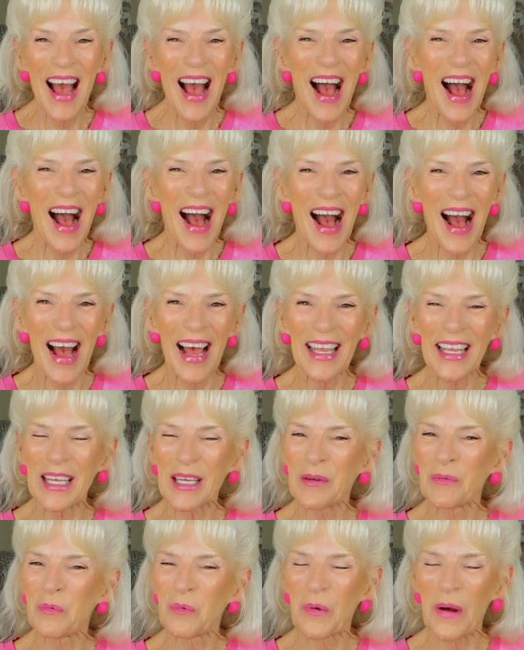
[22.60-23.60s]
Hi
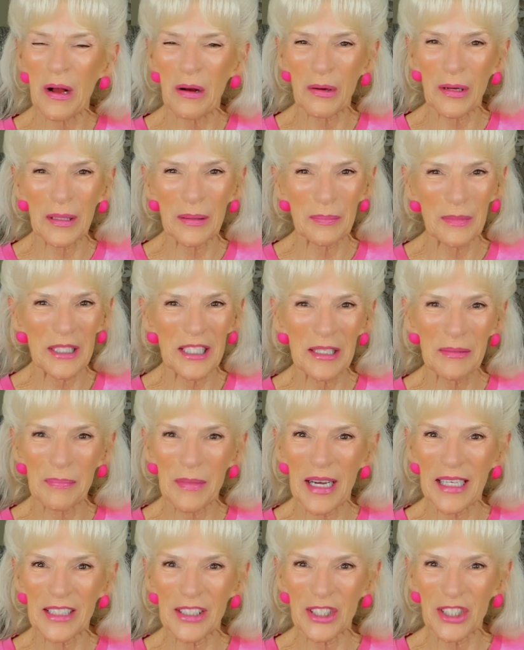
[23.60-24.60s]
and welcome to
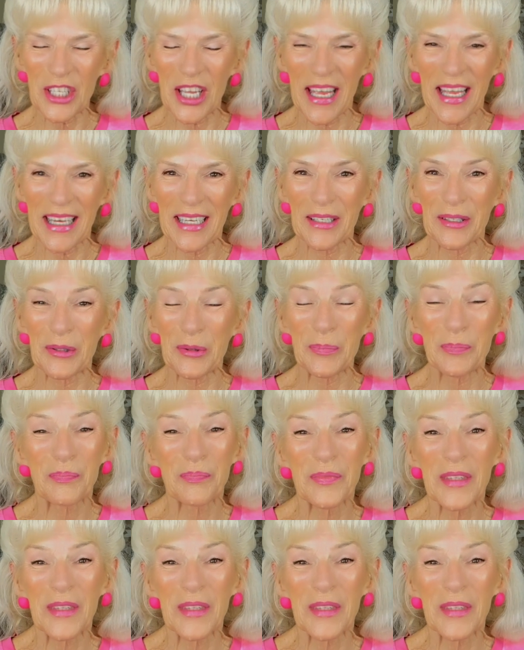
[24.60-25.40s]
my channel.